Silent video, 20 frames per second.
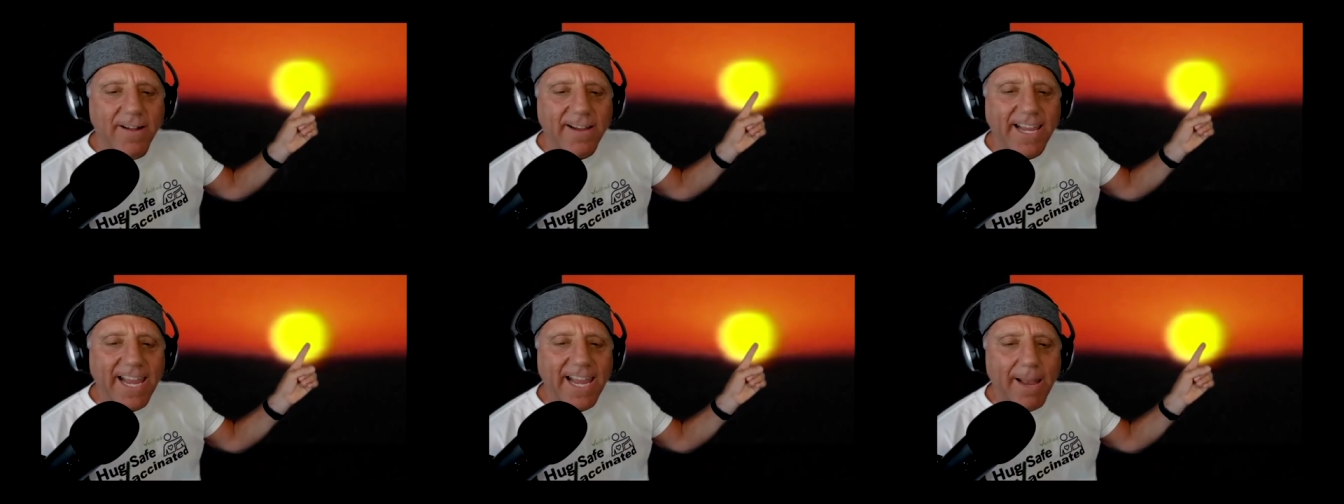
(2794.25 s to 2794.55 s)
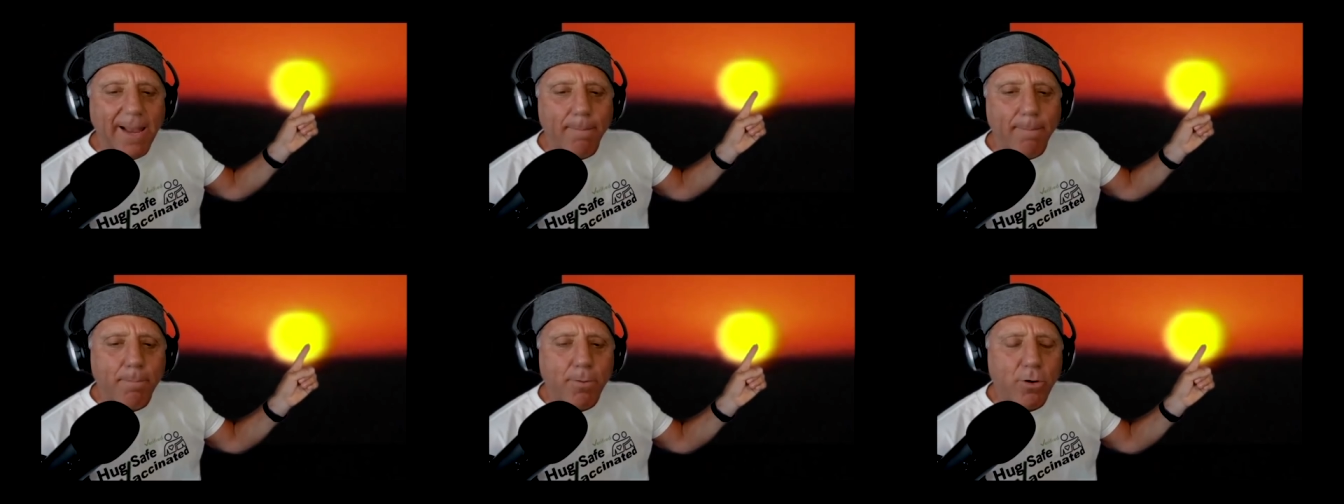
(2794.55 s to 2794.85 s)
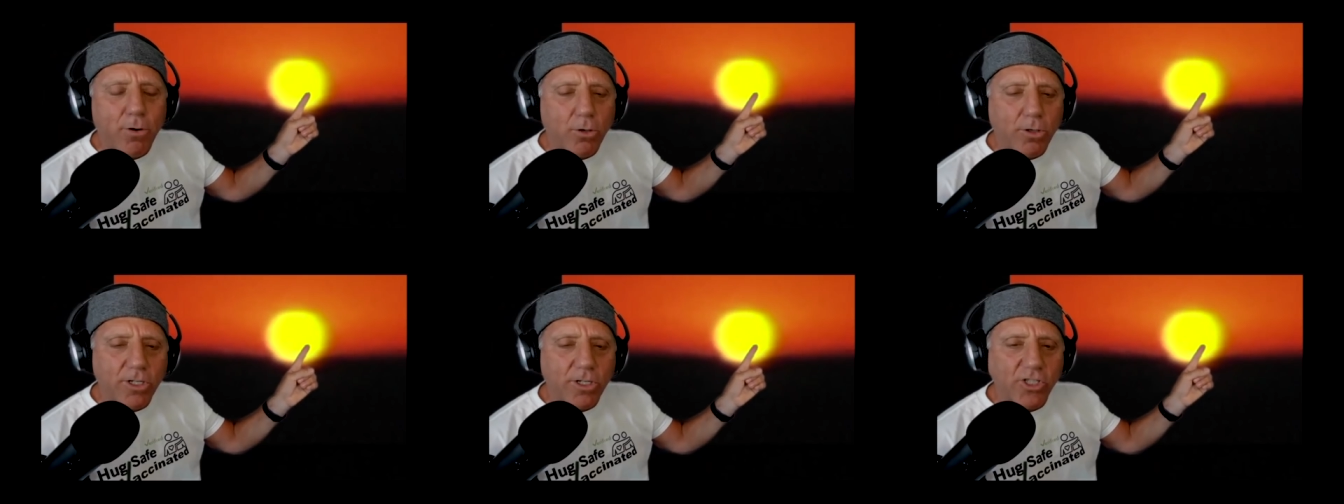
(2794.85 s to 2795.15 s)
can't
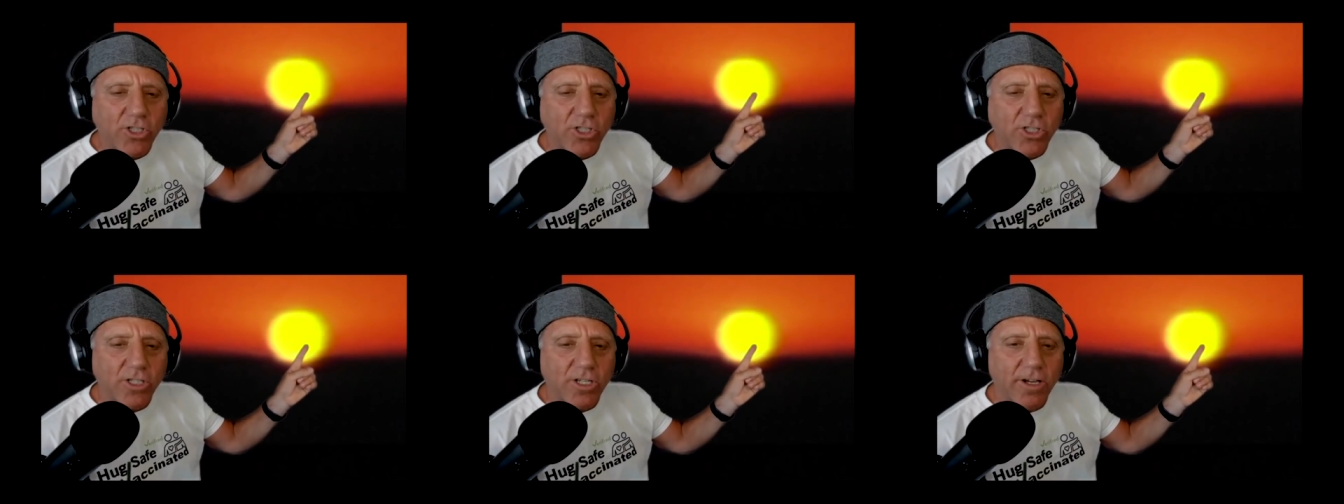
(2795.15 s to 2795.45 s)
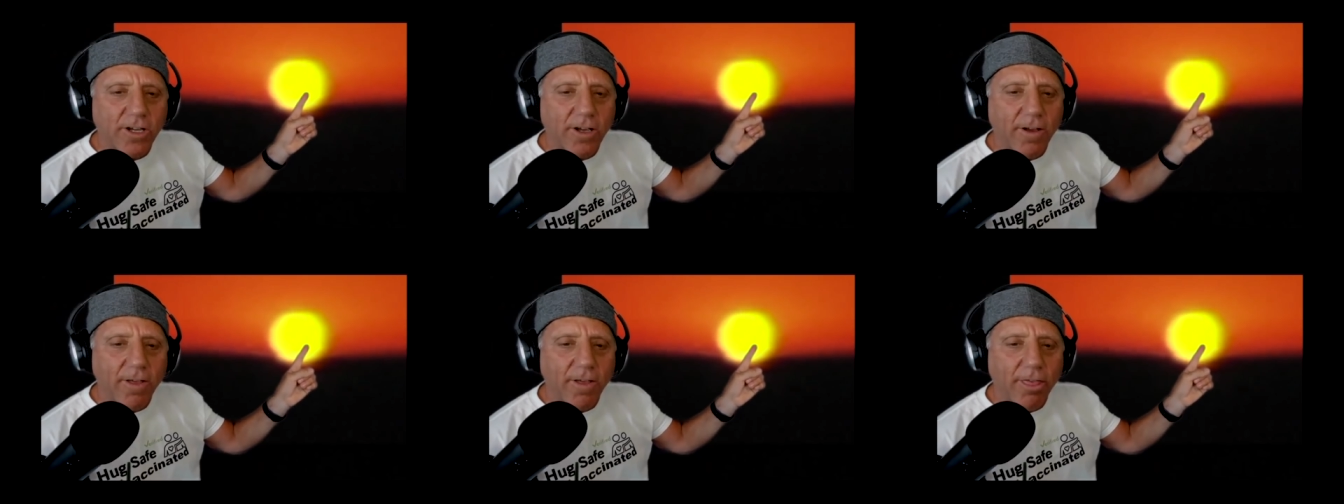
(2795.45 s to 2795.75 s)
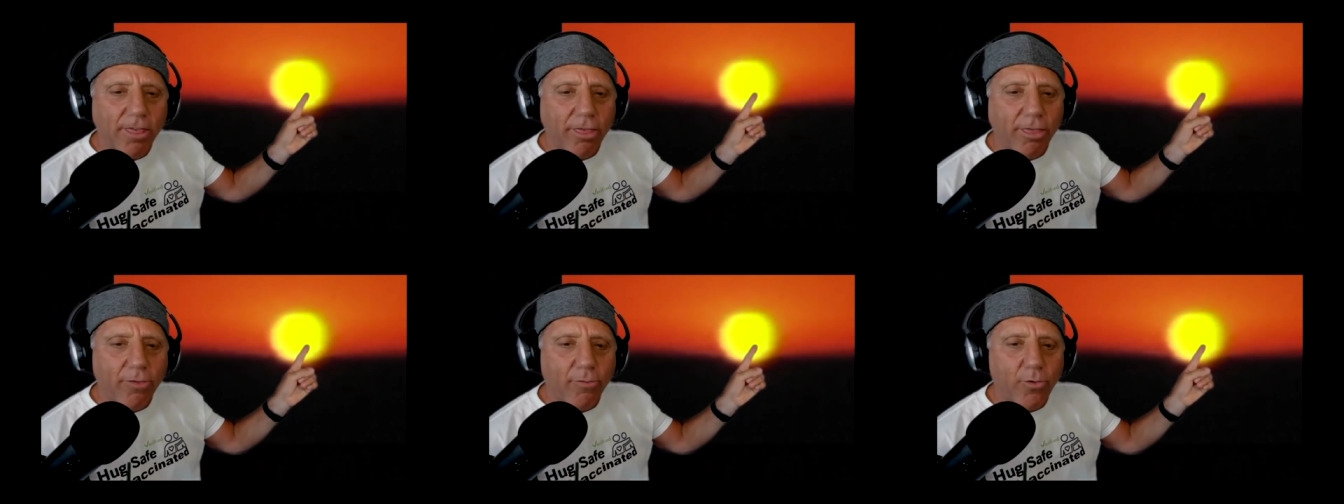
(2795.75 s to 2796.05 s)
push
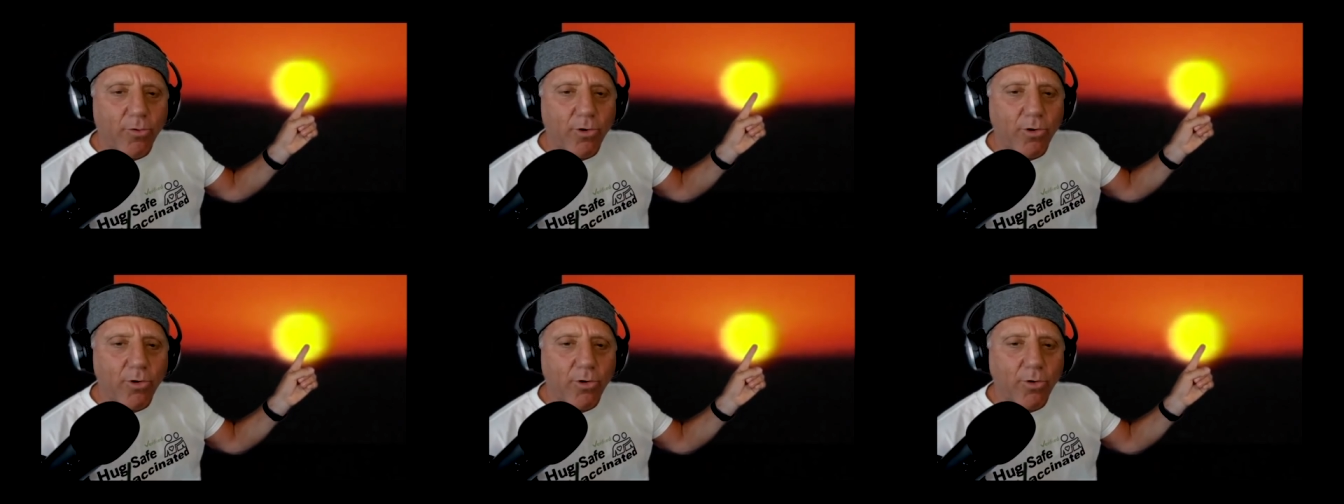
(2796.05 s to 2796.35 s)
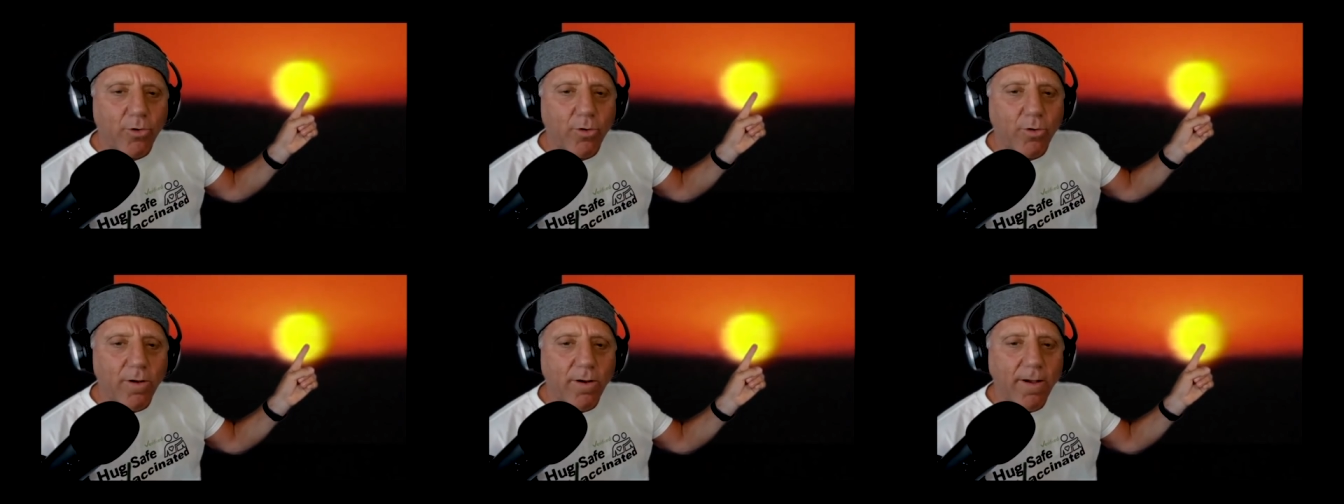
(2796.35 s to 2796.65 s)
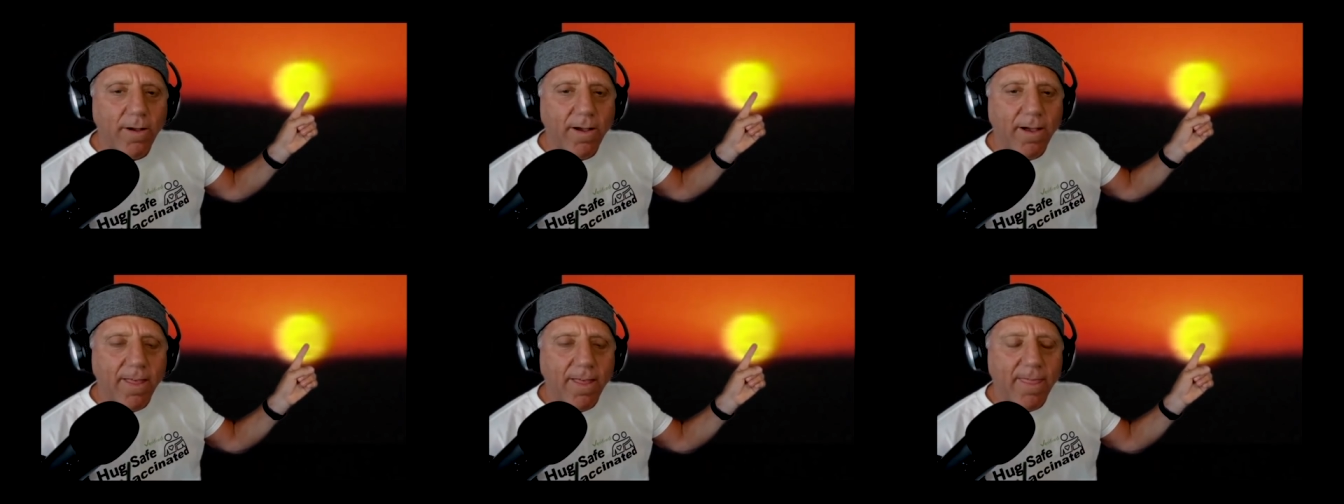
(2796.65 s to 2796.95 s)
through
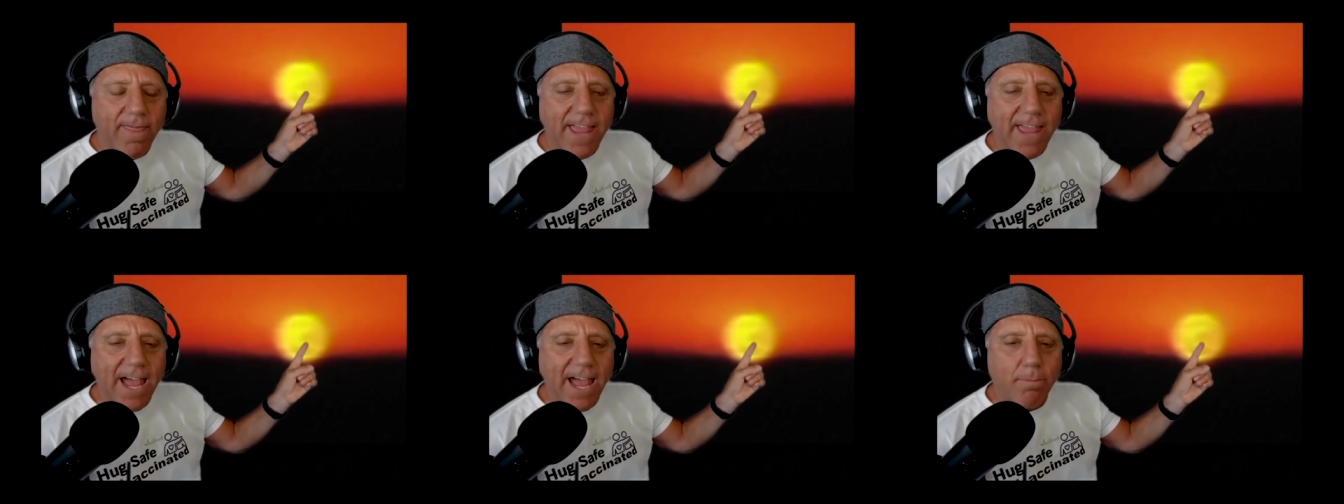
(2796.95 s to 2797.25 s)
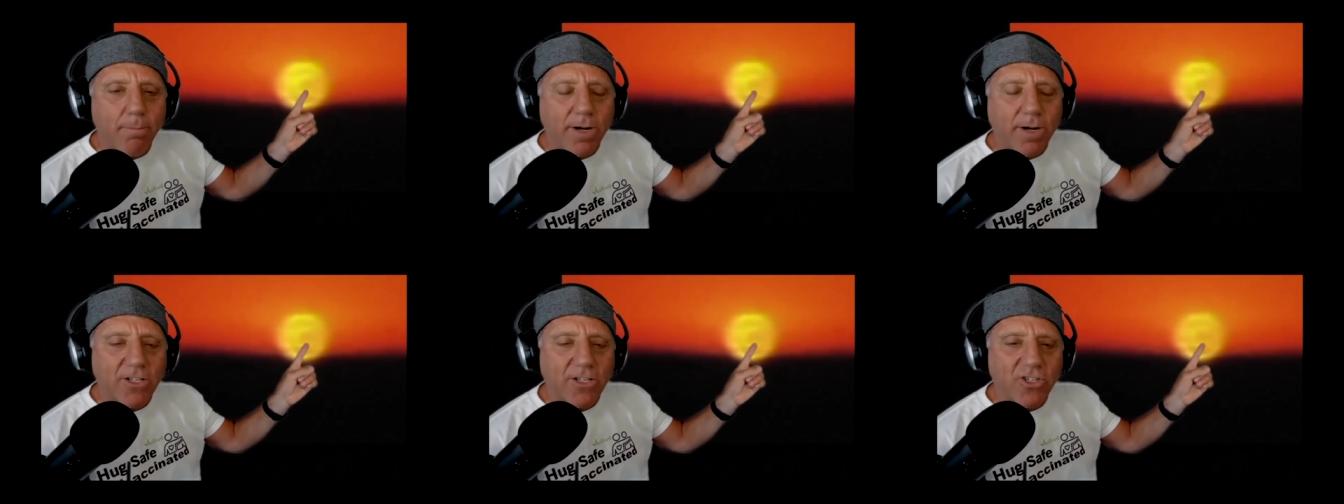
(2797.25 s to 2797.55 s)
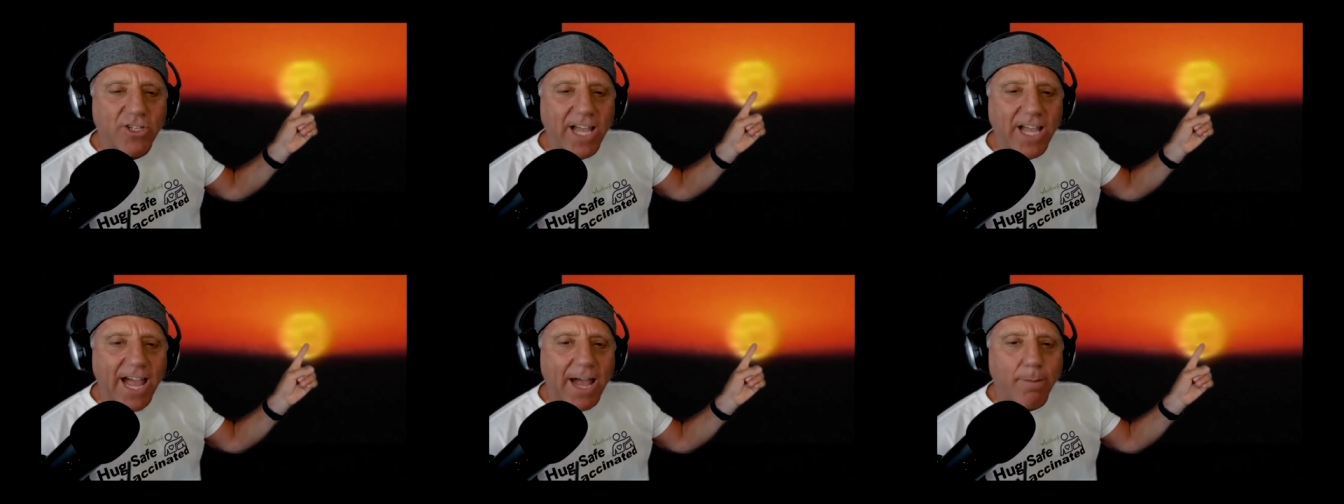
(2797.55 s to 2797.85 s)
that
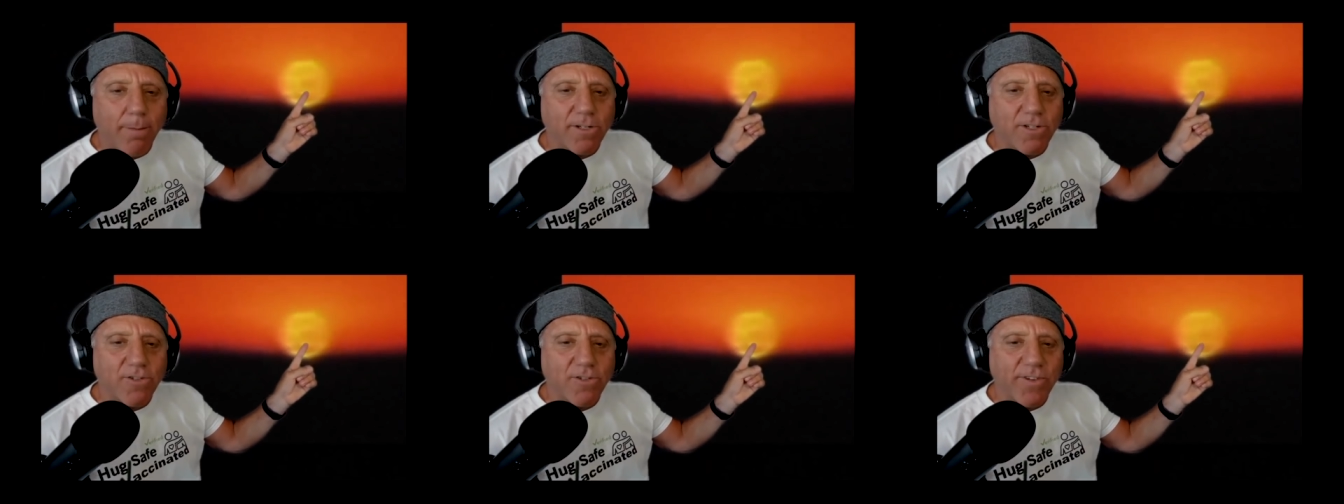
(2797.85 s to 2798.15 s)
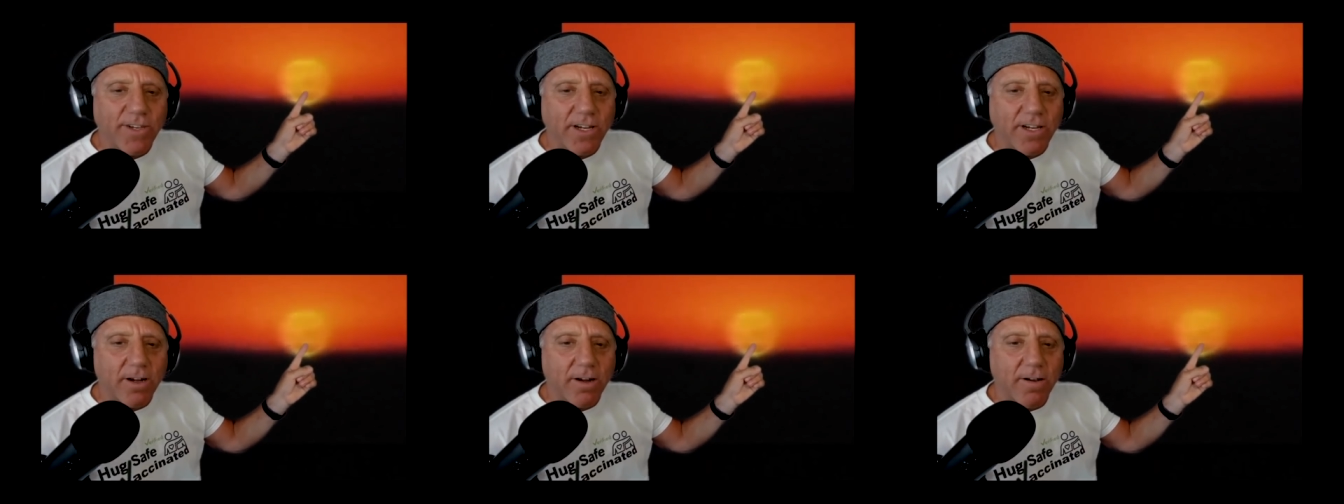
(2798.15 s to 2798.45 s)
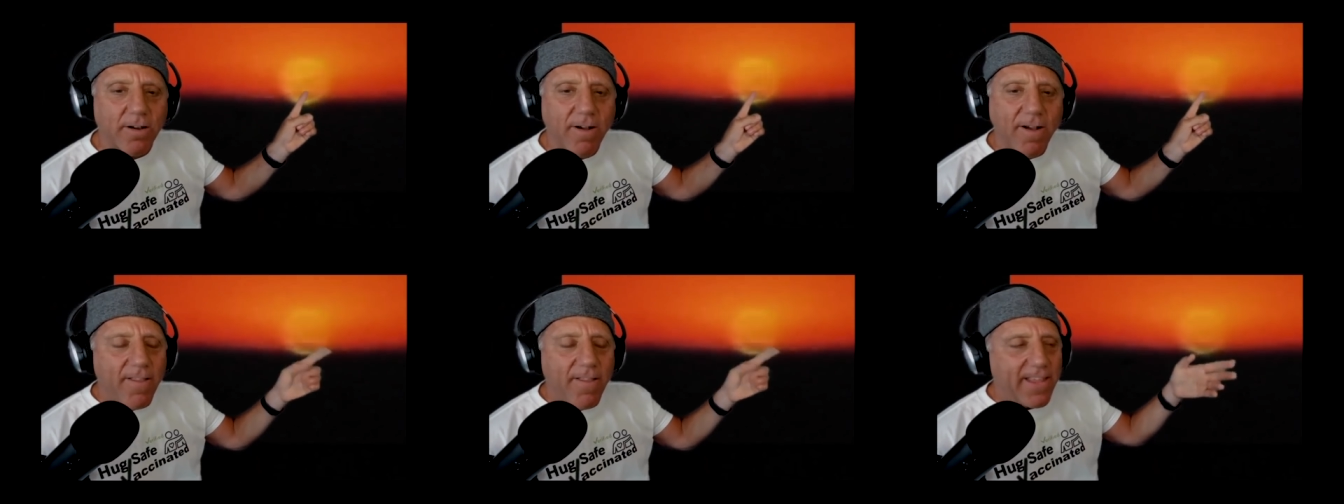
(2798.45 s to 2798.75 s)
much atmosphere.